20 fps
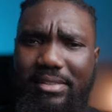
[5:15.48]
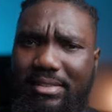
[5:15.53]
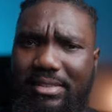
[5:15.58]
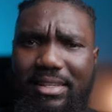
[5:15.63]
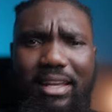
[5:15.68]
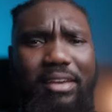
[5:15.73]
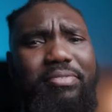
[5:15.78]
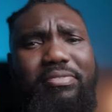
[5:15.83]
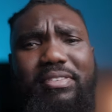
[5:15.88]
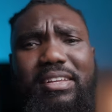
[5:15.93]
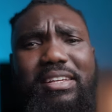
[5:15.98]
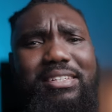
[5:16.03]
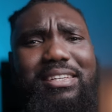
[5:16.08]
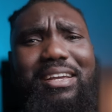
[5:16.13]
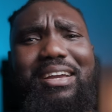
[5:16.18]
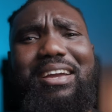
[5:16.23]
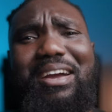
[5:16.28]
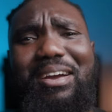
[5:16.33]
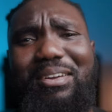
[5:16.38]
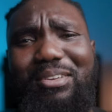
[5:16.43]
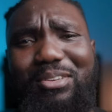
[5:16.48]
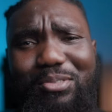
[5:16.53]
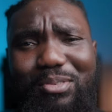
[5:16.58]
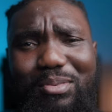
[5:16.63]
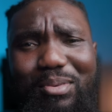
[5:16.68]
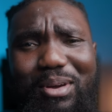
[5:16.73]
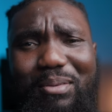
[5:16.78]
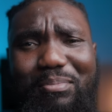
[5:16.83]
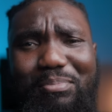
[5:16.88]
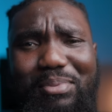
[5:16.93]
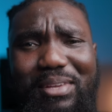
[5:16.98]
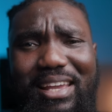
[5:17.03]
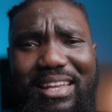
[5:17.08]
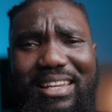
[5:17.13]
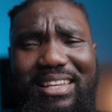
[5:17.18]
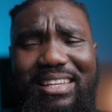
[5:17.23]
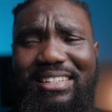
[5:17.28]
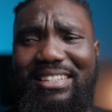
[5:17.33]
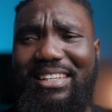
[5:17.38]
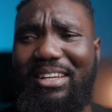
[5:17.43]
definitely check out Adroma and
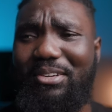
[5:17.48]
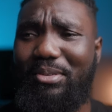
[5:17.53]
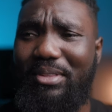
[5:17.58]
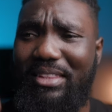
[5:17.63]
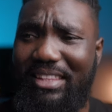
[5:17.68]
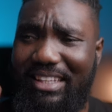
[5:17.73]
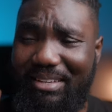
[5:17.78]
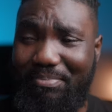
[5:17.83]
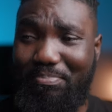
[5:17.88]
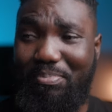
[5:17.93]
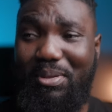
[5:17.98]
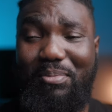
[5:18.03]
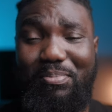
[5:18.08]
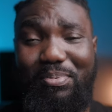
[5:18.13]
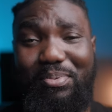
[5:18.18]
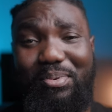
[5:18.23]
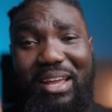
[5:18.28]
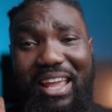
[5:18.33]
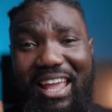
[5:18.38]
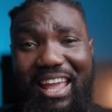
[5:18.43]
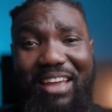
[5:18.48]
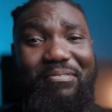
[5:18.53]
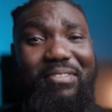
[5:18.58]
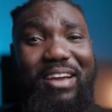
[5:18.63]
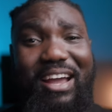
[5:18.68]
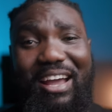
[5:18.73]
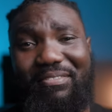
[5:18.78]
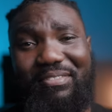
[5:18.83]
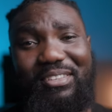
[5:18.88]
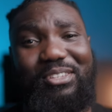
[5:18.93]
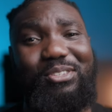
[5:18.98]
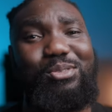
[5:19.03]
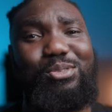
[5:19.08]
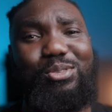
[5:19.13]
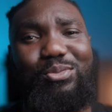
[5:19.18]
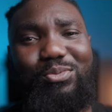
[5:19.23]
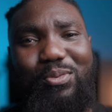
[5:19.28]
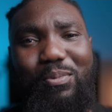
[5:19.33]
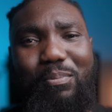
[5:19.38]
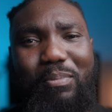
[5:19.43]
B&H. I don't think people ever have
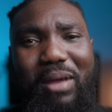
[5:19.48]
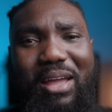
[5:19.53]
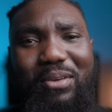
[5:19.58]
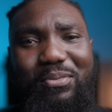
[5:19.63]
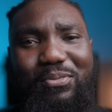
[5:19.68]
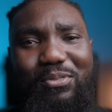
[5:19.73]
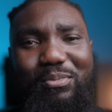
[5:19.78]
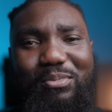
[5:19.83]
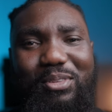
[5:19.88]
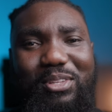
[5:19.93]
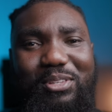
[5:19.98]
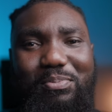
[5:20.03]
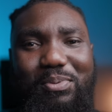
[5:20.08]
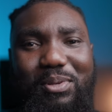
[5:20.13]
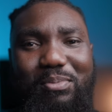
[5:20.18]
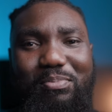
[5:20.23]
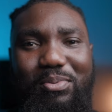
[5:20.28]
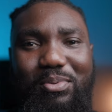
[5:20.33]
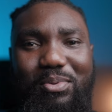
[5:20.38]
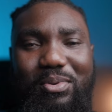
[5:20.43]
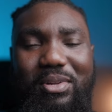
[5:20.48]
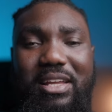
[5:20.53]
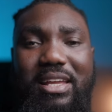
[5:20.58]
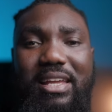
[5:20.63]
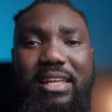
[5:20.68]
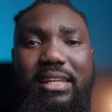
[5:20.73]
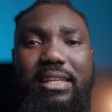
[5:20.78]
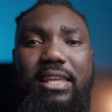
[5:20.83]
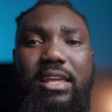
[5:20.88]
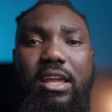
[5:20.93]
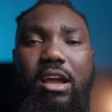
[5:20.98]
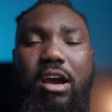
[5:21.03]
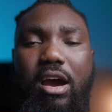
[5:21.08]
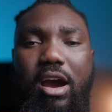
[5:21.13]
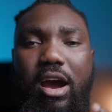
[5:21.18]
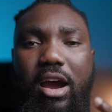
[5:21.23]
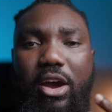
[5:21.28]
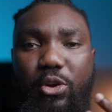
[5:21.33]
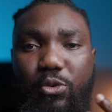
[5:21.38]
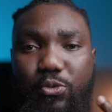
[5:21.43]
issues from buying from these people. They
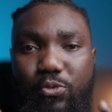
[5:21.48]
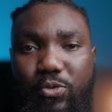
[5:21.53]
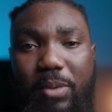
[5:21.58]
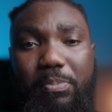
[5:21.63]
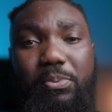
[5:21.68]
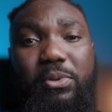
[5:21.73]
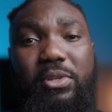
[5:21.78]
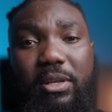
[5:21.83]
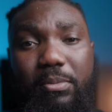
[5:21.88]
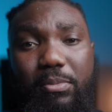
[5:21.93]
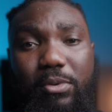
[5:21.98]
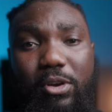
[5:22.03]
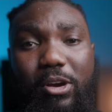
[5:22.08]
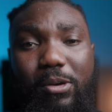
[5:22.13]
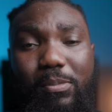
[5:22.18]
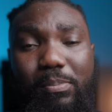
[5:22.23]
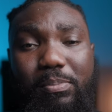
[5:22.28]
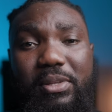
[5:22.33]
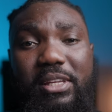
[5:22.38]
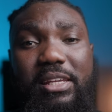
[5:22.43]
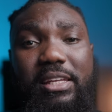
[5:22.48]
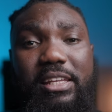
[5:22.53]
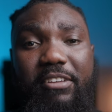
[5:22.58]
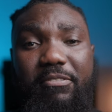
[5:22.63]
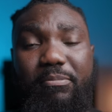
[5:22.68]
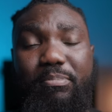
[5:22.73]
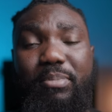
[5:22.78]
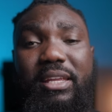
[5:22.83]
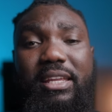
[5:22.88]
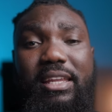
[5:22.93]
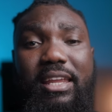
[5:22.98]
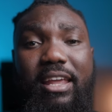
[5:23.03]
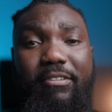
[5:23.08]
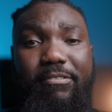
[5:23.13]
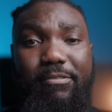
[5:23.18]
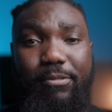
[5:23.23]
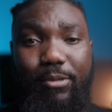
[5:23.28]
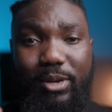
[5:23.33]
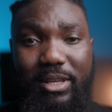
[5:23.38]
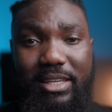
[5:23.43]
are a reputable company. They've been there
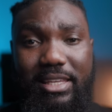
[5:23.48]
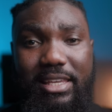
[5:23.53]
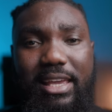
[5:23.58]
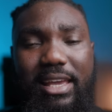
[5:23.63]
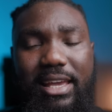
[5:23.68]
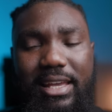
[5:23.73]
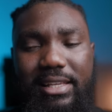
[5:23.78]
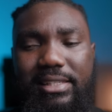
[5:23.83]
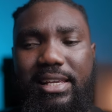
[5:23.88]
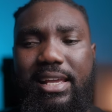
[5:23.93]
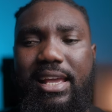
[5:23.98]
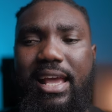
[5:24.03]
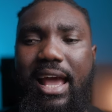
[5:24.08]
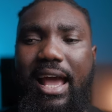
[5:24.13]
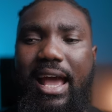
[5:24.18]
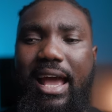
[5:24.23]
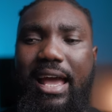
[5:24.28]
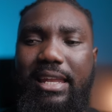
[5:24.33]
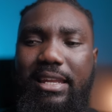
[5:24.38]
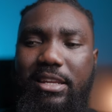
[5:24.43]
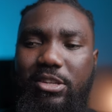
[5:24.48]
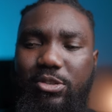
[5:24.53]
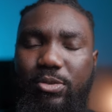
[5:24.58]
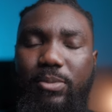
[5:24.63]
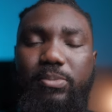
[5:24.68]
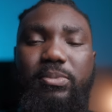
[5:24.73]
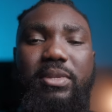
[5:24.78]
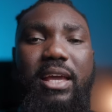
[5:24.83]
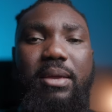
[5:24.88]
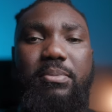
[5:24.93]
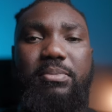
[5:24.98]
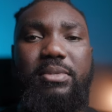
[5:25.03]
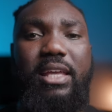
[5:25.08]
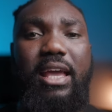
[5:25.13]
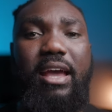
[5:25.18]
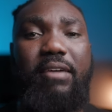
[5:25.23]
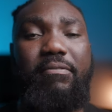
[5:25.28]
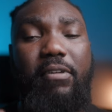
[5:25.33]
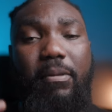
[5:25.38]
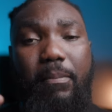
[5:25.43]
for years, and sometimes they
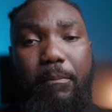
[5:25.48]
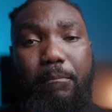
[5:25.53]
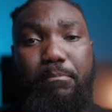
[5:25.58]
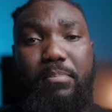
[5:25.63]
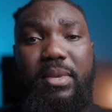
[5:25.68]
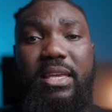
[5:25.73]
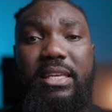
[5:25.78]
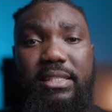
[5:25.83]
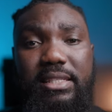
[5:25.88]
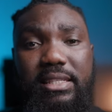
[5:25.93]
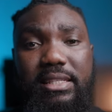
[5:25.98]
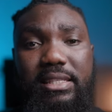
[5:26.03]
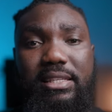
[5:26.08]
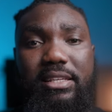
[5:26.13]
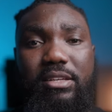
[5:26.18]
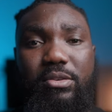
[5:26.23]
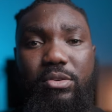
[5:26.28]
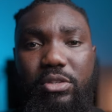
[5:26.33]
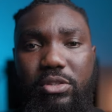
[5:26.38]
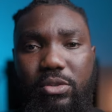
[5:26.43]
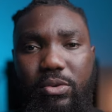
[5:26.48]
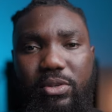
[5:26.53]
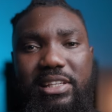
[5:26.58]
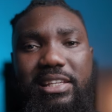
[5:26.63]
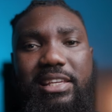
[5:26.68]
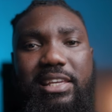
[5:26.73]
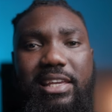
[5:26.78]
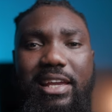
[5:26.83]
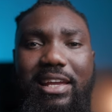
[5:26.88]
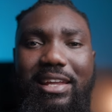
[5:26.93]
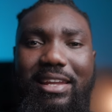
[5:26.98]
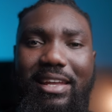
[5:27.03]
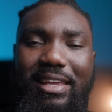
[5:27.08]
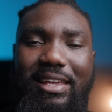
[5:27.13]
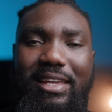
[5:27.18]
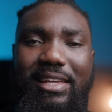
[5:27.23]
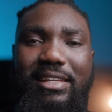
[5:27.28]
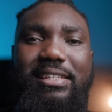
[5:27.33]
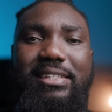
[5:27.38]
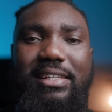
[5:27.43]
have amazing deals on gear that
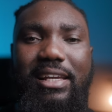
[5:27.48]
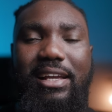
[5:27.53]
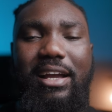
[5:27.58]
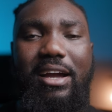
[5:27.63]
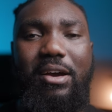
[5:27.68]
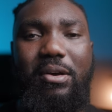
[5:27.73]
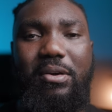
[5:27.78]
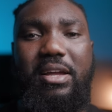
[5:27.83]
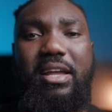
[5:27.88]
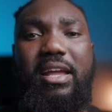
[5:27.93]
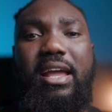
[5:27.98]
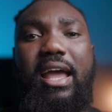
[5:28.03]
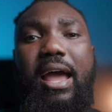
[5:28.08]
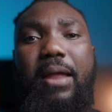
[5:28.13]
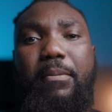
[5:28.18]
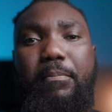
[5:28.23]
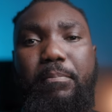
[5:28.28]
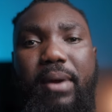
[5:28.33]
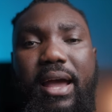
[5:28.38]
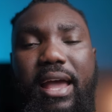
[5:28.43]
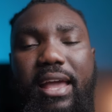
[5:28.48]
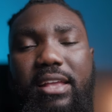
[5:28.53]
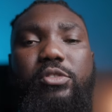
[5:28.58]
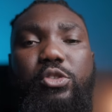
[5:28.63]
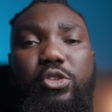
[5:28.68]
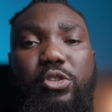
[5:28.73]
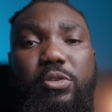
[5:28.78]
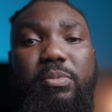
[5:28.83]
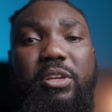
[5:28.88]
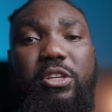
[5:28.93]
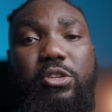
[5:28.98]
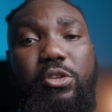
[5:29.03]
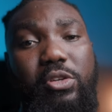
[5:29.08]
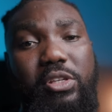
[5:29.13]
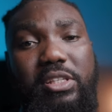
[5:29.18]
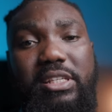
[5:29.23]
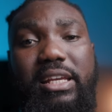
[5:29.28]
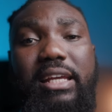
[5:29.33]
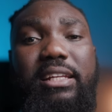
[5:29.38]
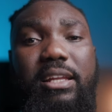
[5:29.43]
you can check out and buy. Just make sure
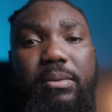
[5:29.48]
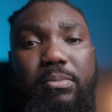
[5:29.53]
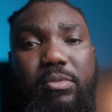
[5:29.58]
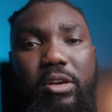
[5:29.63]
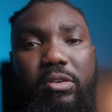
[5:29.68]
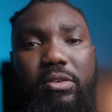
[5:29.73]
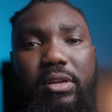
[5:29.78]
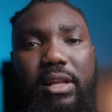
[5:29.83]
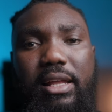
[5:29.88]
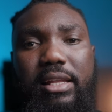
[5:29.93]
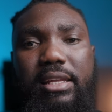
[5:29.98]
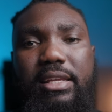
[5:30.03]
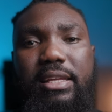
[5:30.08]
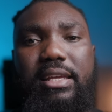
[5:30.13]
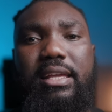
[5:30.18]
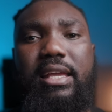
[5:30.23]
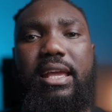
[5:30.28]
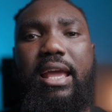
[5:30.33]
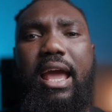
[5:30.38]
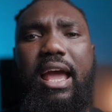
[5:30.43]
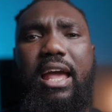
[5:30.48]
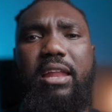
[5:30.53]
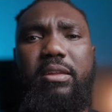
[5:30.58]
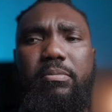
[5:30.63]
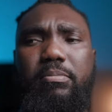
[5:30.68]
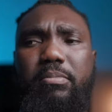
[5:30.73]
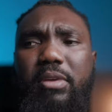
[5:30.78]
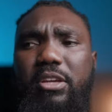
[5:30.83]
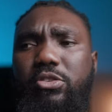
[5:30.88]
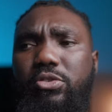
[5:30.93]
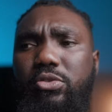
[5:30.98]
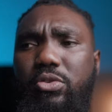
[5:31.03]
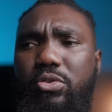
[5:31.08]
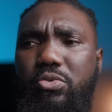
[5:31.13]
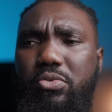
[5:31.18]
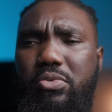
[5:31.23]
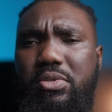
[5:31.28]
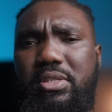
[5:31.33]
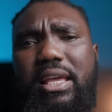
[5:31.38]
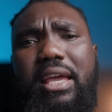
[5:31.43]
you check them regularly and make sure
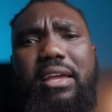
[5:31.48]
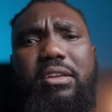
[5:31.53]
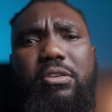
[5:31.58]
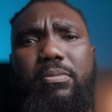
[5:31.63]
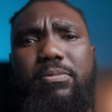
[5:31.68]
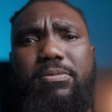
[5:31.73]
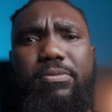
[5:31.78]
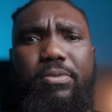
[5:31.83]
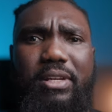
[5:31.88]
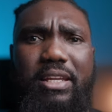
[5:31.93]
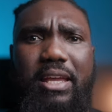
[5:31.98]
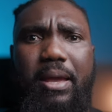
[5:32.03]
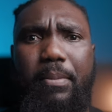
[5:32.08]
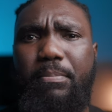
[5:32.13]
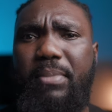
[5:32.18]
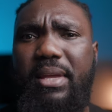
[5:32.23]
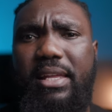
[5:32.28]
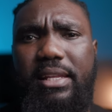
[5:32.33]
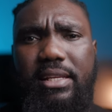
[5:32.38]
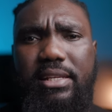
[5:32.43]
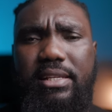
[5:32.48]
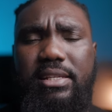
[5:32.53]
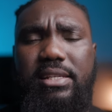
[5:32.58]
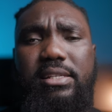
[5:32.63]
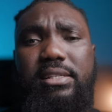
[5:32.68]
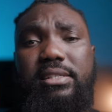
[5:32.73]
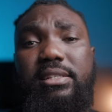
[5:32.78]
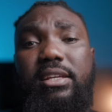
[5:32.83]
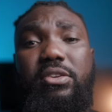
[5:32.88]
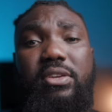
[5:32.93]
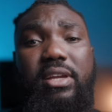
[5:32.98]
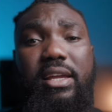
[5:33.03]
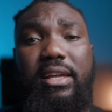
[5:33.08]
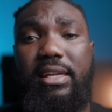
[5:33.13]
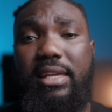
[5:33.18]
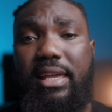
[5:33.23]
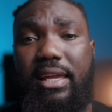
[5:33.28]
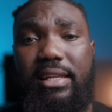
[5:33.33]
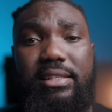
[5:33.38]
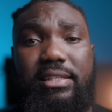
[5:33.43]
you sign up for their mailing list, and you can
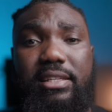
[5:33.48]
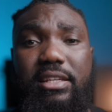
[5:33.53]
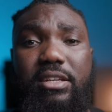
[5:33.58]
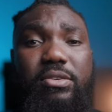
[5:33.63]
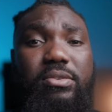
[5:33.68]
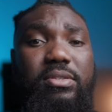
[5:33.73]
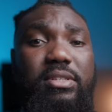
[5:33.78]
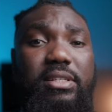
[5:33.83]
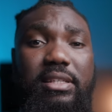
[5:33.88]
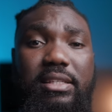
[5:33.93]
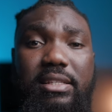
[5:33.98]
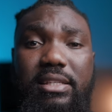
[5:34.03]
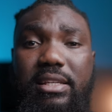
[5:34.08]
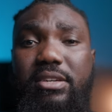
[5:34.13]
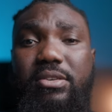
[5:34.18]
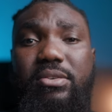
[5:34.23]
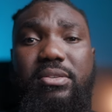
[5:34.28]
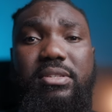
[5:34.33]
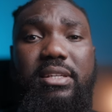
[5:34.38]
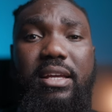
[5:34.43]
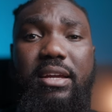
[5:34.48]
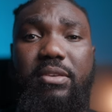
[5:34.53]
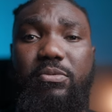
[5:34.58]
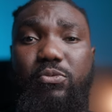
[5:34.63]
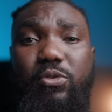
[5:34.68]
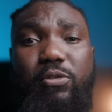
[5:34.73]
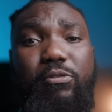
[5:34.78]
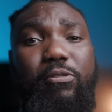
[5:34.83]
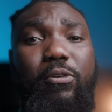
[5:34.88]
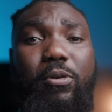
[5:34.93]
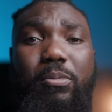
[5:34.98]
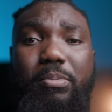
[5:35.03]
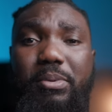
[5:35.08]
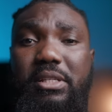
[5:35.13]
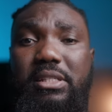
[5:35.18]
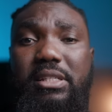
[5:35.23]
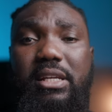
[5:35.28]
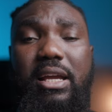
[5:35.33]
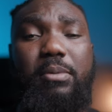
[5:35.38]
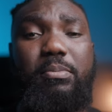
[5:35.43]
get deals and deals and
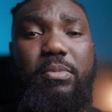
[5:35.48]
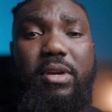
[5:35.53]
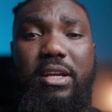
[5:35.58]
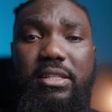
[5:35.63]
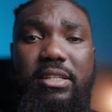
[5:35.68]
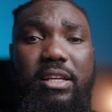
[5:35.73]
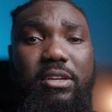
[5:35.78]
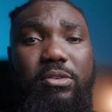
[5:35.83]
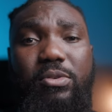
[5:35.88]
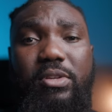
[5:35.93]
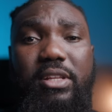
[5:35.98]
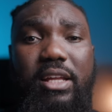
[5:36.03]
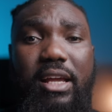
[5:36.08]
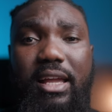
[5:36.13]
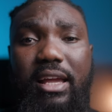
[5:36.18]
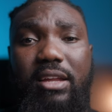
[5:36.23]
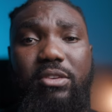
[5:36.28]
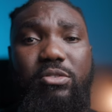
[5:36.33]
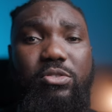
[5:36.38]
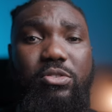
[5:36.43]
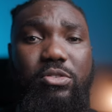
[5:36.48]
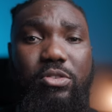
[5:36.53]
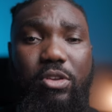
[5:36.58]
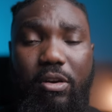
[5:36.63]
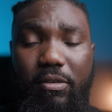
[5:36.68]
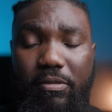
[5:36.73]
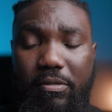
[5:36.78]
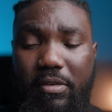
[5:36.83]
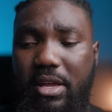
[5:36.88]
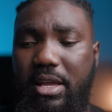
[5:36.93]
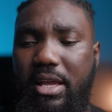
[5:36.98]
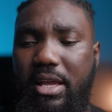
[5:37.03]
refurbished cameras and all that kind of stuff.